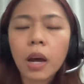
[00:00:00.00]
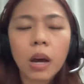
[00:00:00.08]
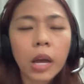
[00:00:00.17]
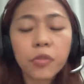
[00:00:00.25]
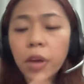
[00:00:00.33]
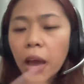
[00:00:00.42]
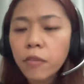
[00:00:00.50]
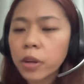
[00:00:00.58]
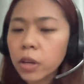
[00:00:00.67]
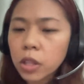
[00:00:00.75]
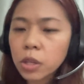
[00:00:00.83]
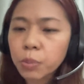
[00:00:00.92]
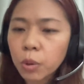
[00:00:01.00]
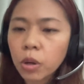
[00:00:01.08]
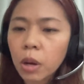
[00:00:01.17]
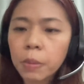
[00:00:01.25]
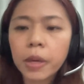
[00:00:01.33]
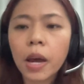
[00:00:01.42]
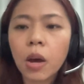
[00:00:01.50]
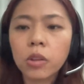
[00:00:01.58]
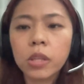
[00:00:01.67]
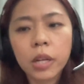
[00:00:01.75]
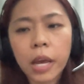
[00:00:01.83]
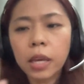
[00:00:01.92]
if I have another book coming out,
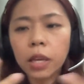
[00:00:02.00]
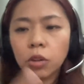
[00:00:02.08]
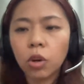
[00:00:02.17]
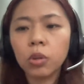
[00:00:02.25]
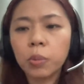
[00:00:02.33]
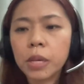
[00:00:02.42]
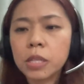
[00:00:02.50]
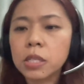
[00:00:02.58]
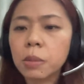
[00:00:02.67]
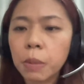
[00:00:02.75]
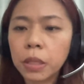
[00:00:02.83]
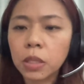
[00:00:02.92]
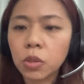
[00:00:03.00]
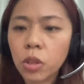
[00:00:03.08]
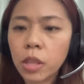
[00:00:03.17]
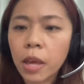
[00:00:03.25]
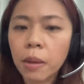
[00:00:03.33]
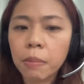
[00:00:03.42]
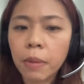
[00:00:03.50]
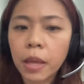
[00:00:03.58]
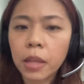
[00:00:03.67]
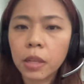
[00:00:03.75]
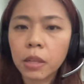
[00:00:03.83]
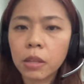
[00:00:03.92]
then I can always submit it to them
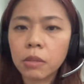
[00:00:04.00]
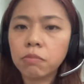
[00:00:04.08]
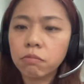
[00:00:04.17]
and